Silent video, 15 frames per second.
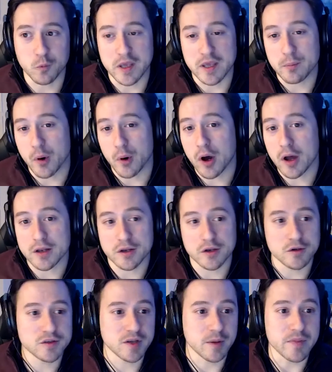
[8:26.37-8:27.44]
We bought
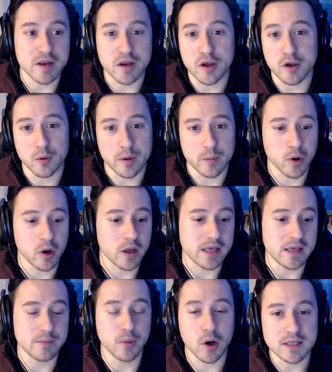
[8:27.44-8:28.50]
something new.
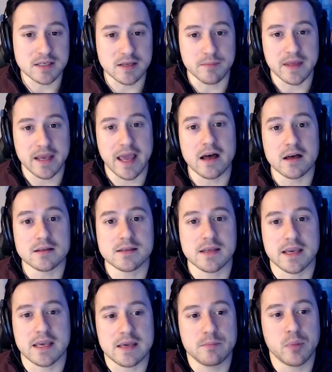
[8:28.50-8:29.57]
He bought something else.
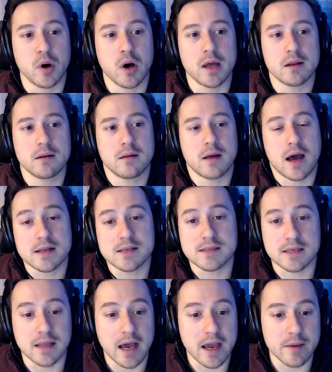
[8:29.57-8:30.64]
Like he bought,
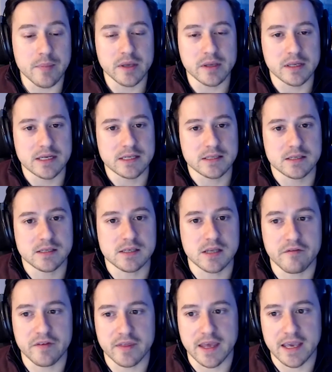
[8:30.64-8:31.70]
honestly, liabilities and
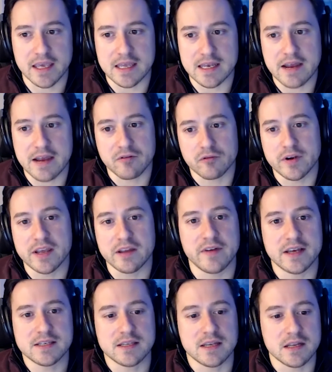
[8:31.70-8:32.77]
stuff. And like, he never
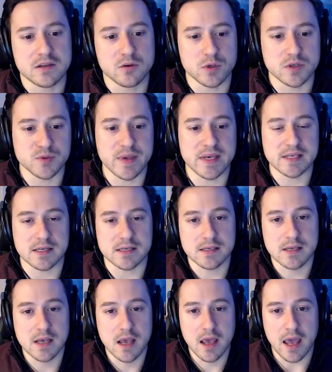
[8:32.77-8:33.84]
reinvested into his
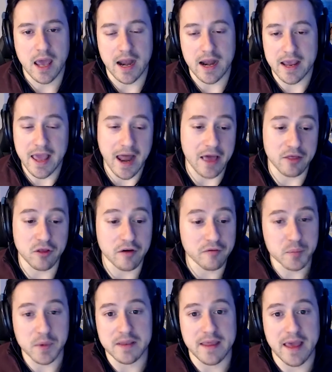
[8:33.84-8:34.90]
business. And again, I love
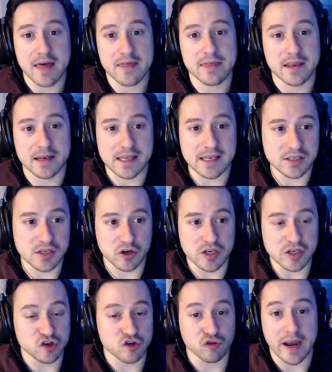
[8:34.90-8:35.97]
him to death and
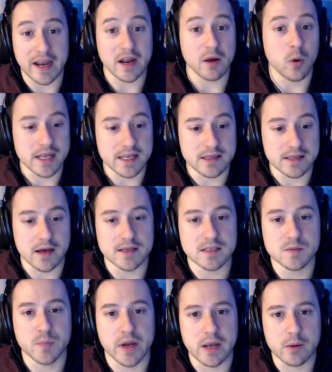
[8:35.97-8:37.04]
he's great at what he
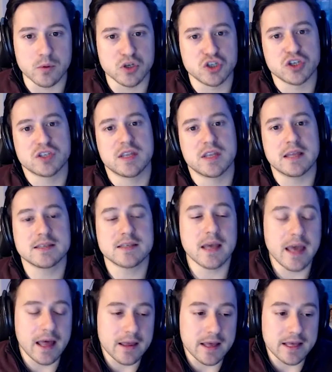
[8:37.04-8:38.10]
does, but it was just,
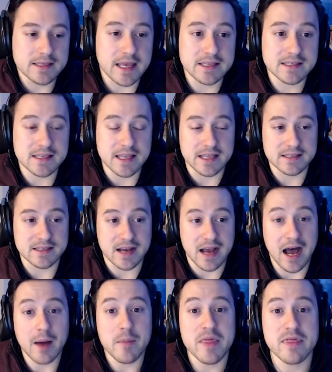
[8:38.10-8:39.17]
it's a
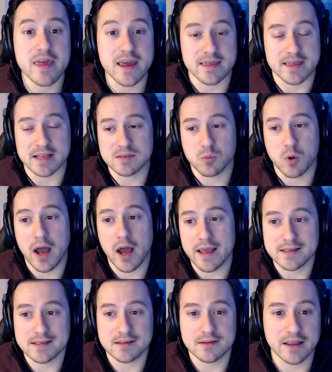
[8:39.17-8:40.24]
common thing. That's
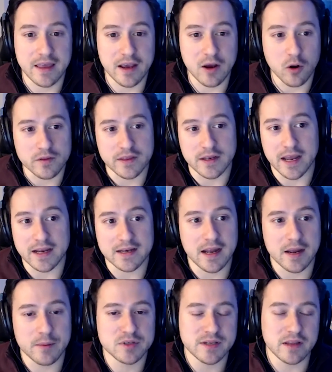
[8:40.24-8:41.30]
why they call it the
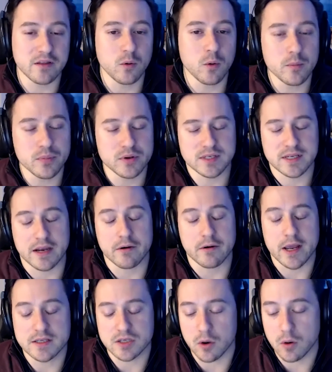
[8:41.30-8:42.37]
99% and the 1%.
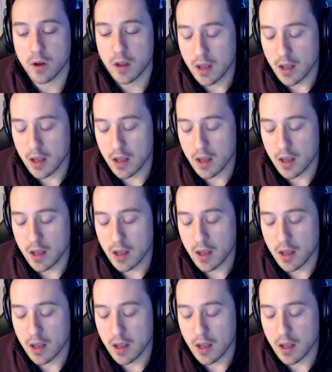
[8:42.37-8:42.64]
Right. So yep.